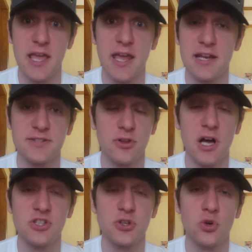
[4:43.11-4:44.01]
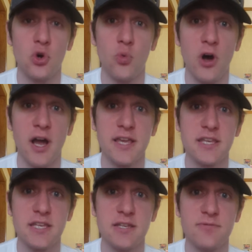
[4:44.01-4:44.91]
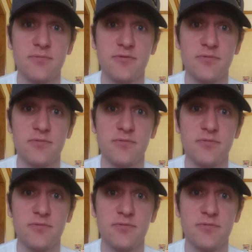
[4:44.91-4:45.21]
and it's logical why he,